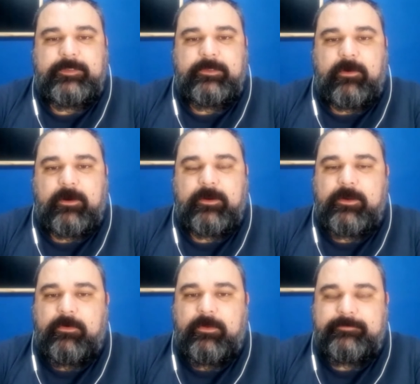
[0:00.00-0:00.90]

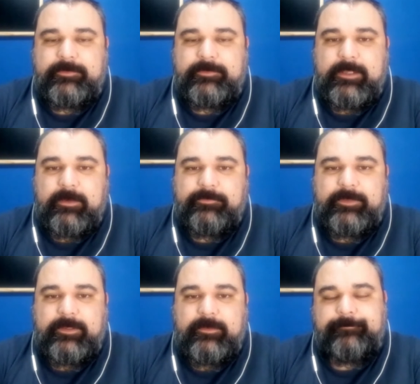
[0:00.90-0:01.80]
Oracle of
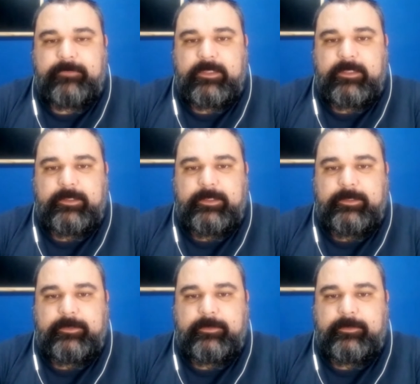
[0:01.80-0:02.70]
Delphi
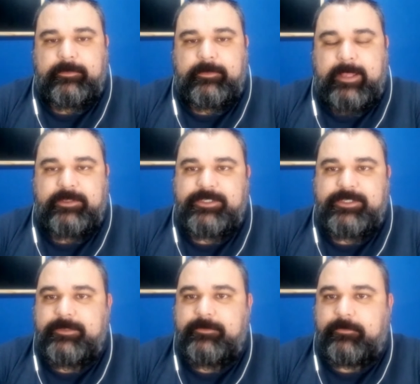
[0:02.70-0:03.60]
in
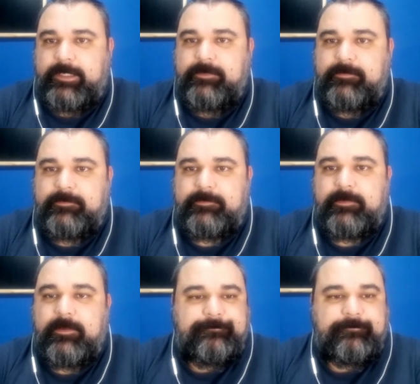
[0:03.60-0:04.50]
ancient Greece.
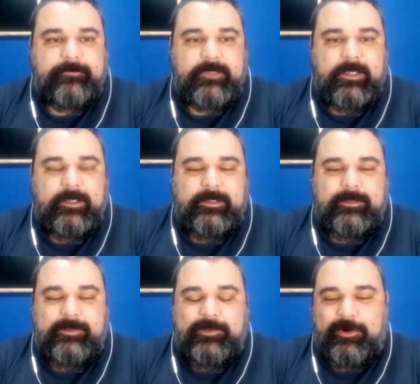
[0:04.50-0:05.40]
In
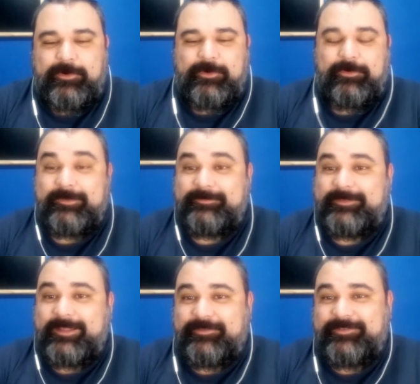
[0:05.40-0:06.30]
the Oracle of
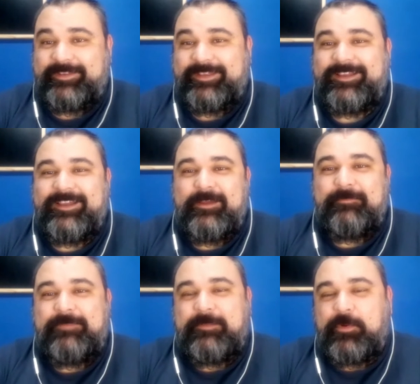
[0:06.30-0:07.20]
Delphi,
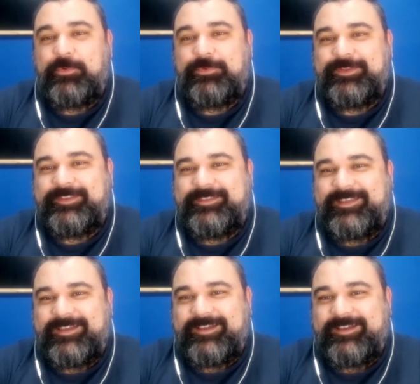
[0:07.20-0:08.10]
people would
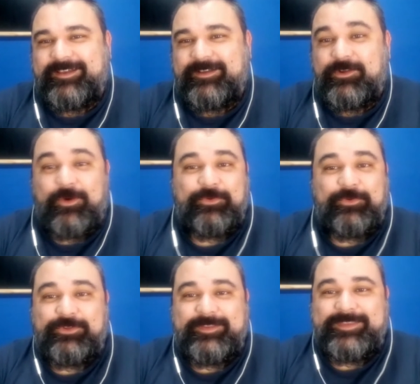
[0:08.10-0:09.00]
go
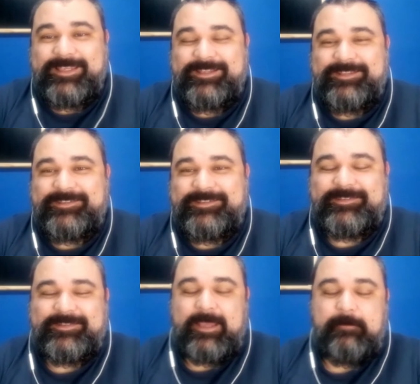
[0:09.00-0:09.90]
to this
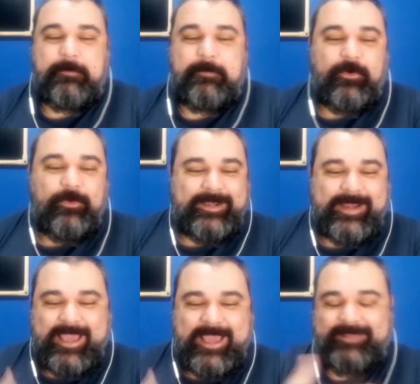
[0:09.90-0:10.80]
temple and
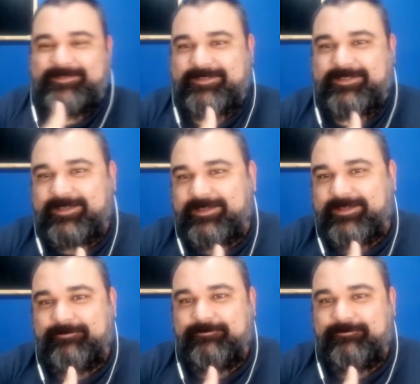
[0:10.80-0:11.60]
ask the